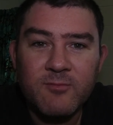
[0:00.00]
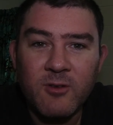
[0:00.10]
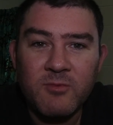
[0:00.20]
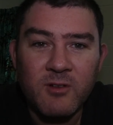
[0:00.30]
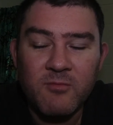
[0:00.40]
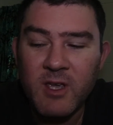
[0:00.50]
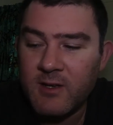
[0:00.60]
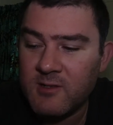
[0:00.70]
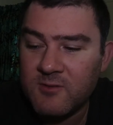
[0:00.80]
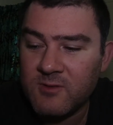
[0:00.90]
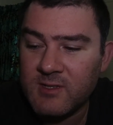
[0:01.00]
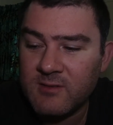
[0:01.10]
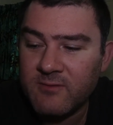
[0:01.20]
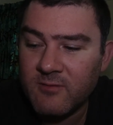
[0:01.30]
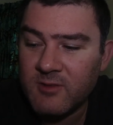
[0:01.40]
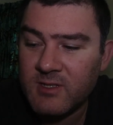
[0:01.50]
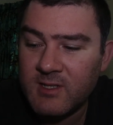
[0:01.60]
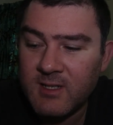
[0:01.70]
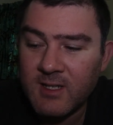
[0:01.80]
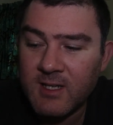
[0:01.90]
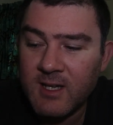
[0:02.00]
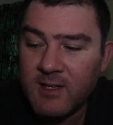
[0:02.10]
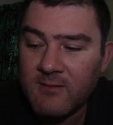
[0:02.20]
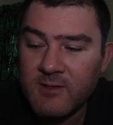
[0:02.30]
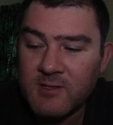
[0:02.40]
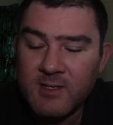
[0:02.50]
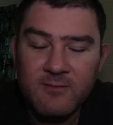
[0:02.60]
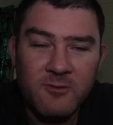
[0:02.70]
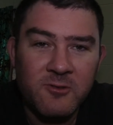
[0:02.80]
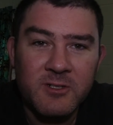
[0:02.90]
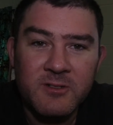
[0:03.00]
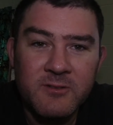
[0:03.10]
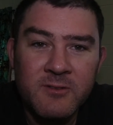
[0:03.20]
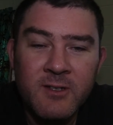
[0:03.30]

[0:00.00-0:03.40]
popular powder choices for a particular cartridge. That's what I do.